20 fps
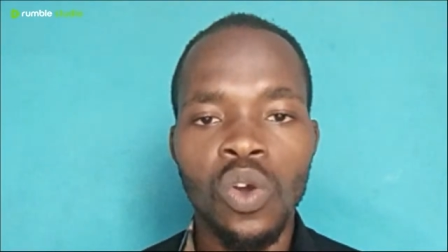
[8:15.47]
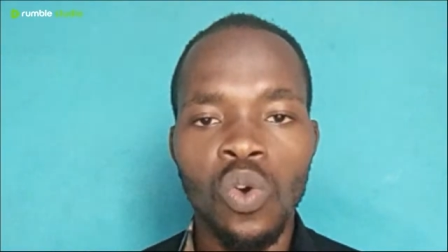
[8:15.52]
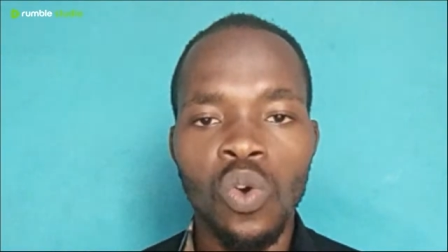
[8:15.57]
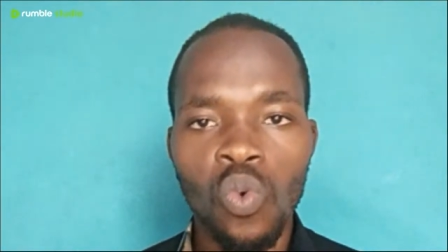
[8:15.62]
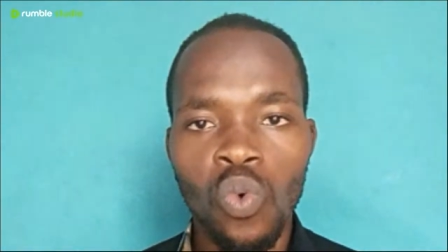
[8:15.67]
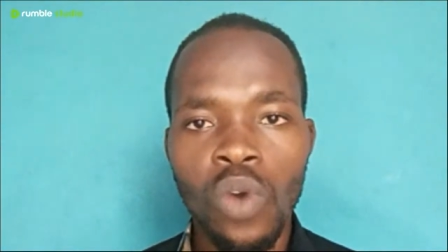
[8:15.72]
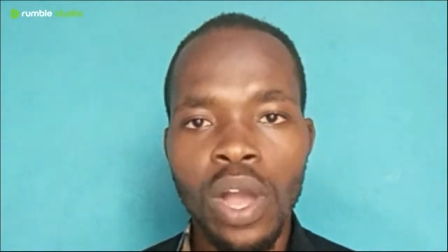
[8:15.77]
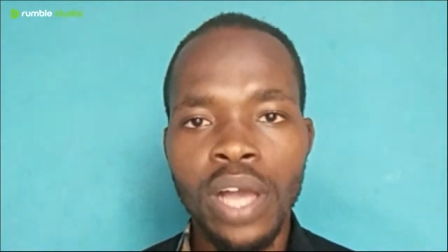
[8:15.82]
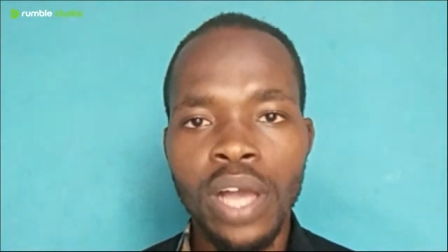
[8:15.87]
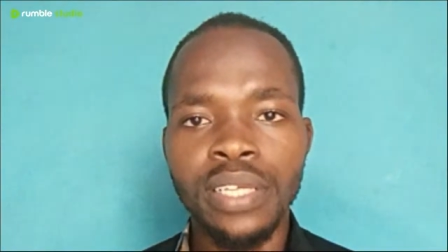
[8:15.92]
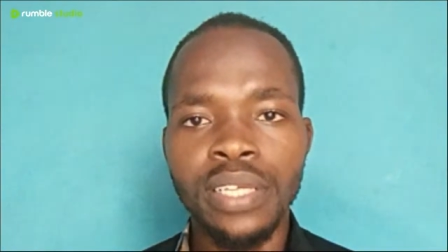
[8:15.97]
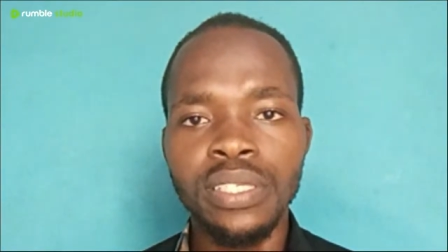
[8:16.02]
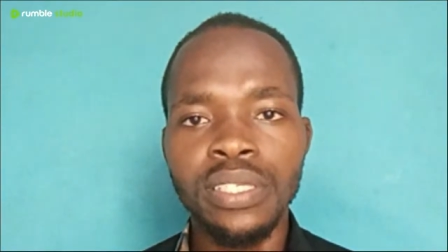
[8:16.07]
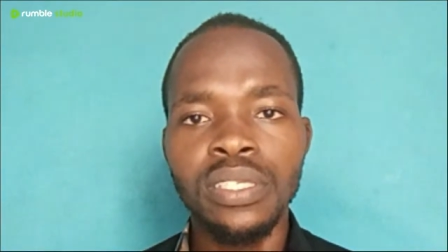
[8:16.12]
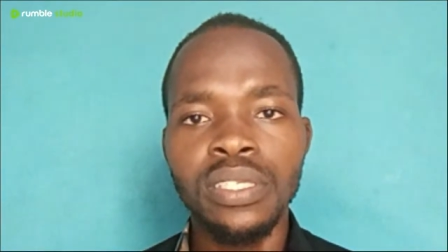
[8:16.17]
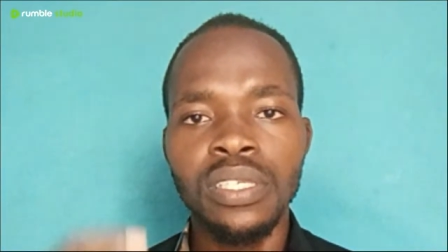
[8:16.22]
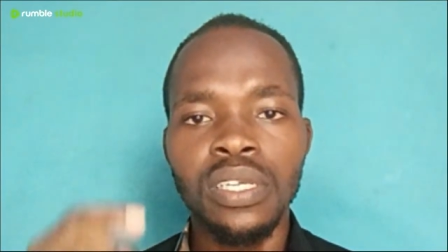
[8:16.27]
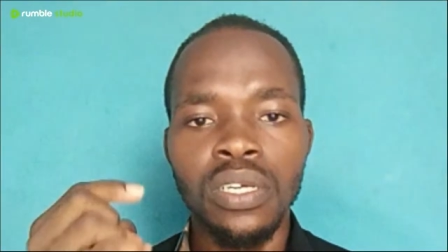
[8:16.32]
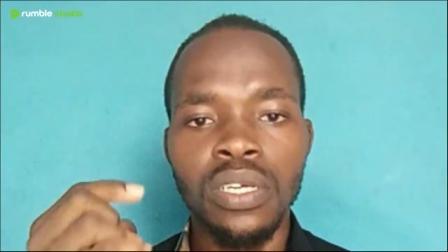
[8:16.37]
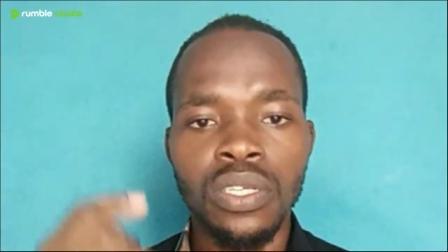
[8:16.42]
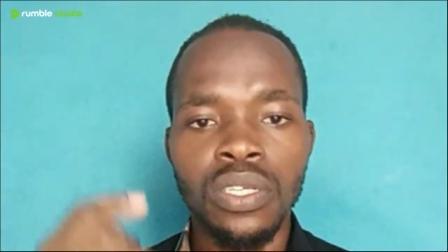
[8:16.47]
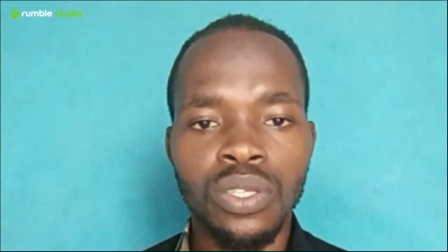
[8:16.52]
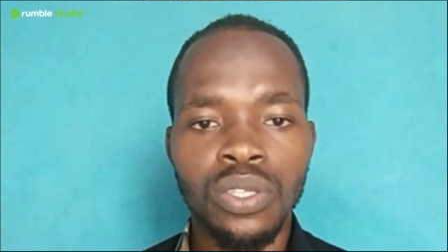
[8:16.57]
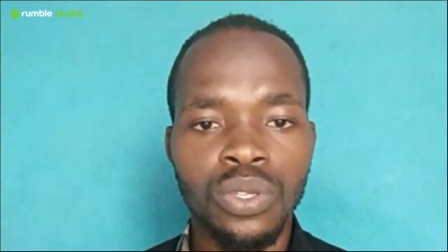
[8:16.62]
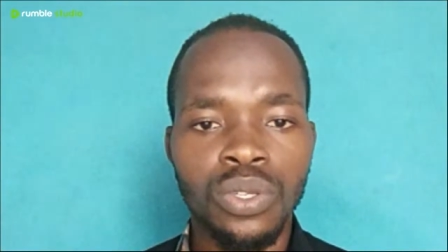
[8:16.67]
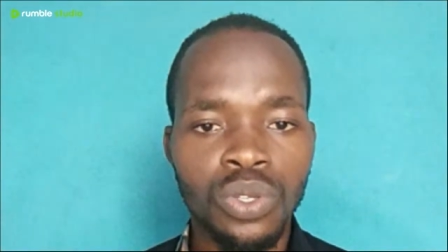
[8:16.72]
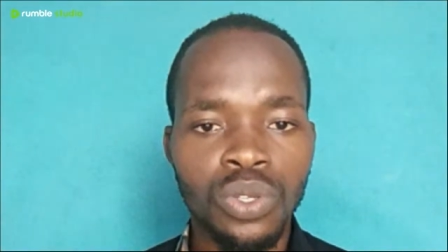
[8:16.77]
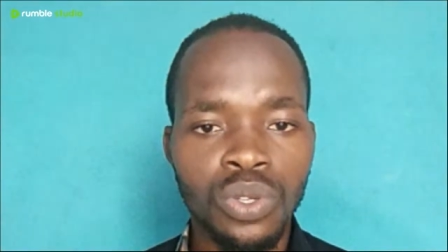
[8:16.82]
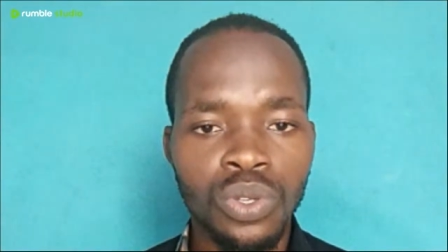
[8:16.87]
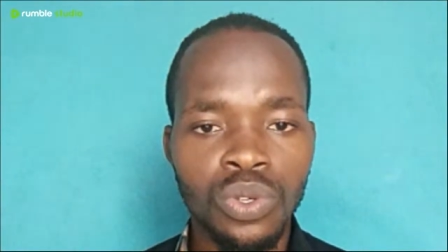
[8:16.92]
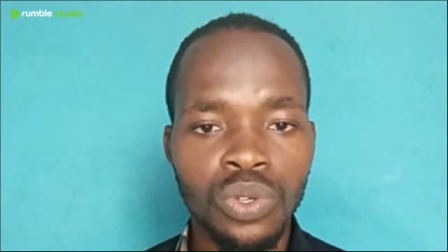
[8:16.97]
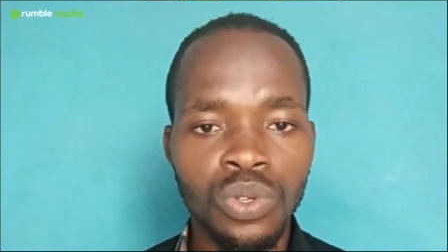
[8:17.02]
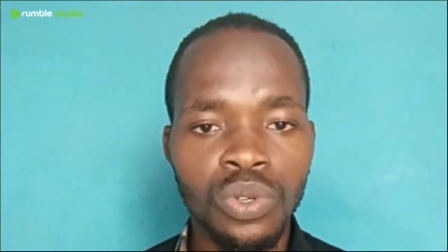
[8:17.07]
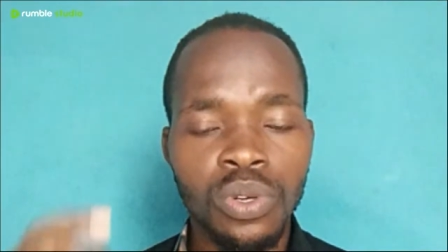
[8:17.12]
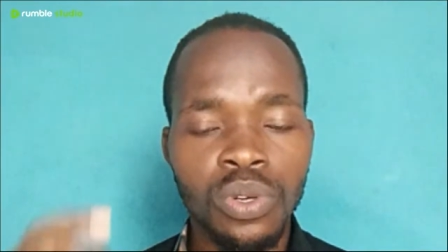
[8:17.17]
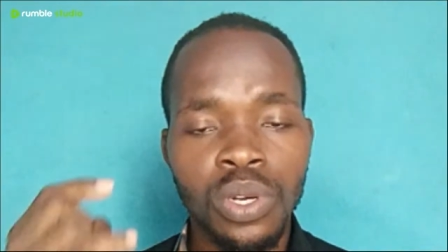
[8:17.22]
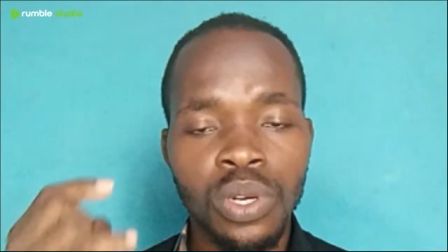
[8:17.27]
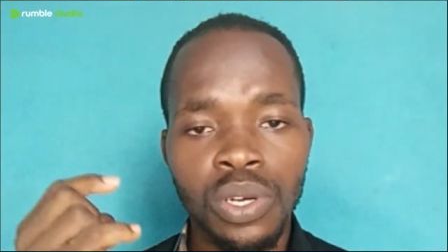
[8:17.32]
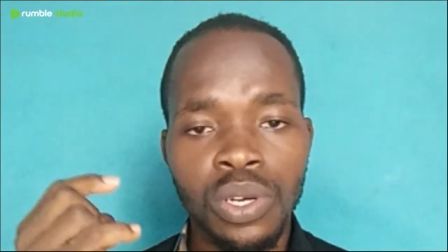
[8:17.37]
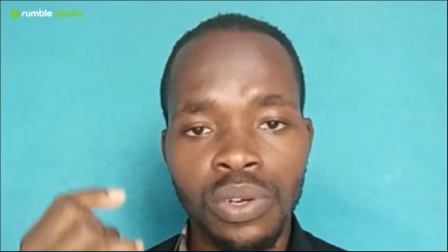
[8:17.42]
One,
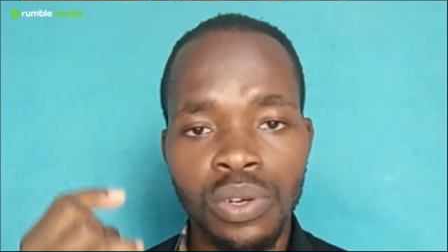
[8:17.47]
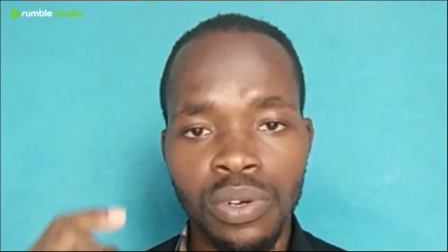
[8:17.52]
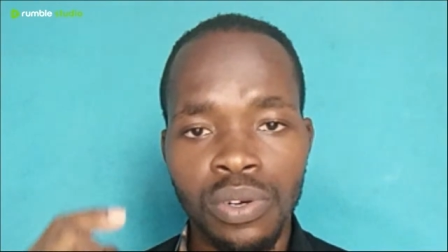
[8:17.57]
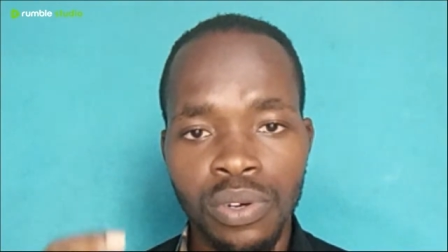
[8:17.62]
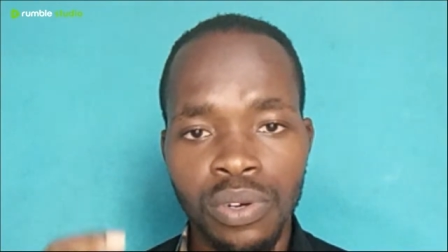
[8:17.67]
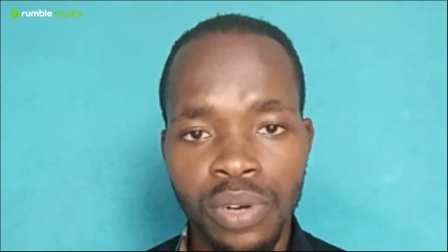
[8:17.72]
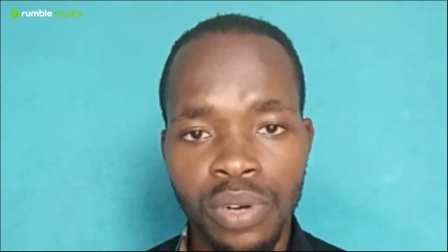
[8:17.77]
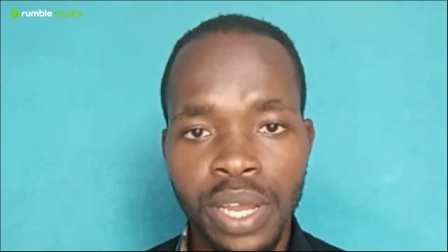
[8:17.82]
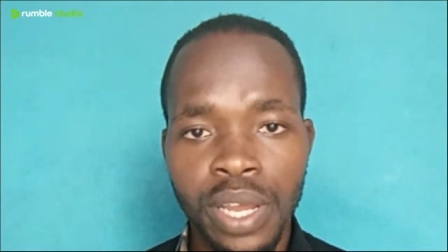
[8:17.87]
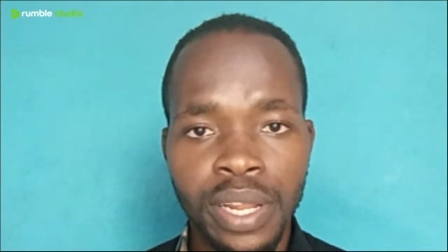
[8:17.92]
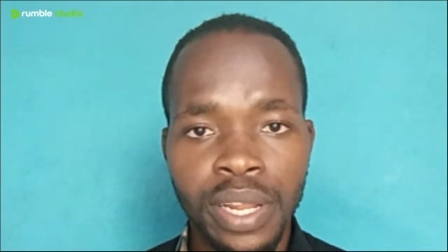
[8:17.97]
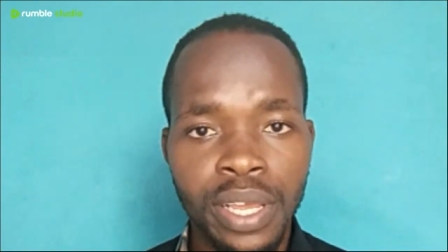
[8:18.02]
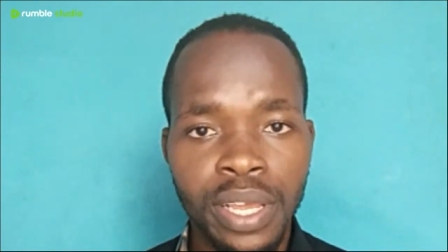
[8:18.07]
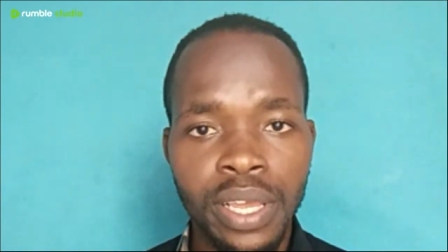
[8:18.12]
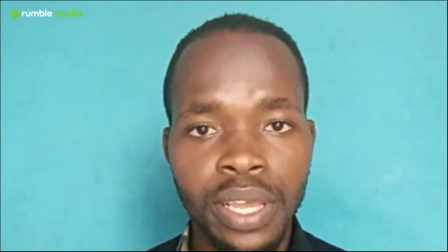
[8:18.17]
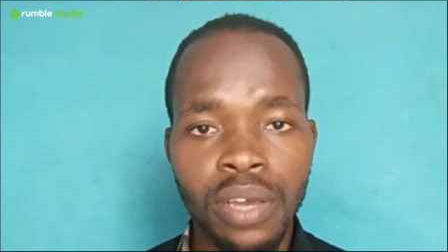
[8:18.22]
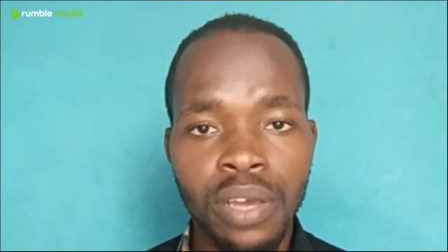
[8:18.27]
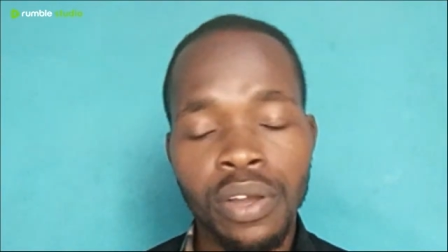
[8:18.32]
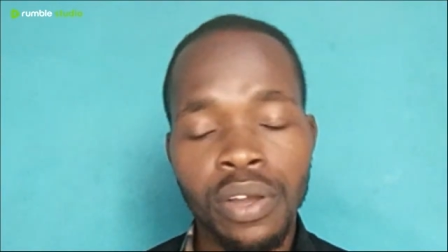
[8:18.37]
two, ready.